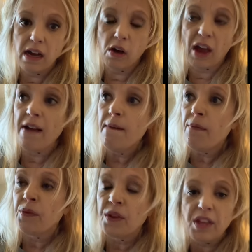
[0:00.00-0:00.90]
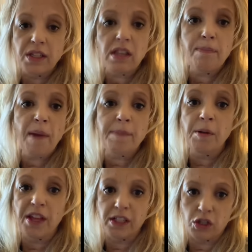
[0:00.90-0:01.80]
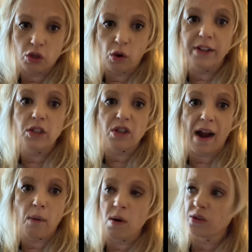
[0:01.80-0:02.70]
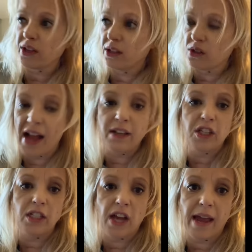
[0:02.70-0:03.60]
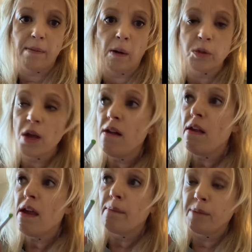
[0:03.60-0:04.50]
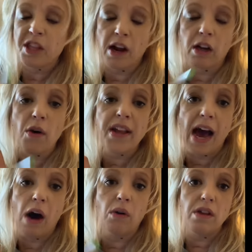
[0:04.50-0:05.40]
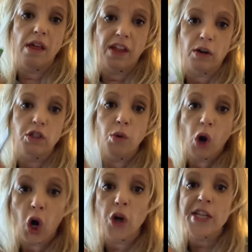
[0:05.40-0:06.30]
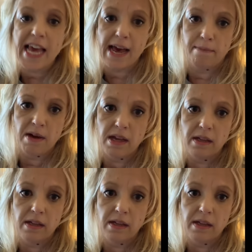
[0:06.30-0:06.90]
Okay, these are the people that destroyed Star Wars. It's not J.J. Abrams, but they're going out there to hurt him.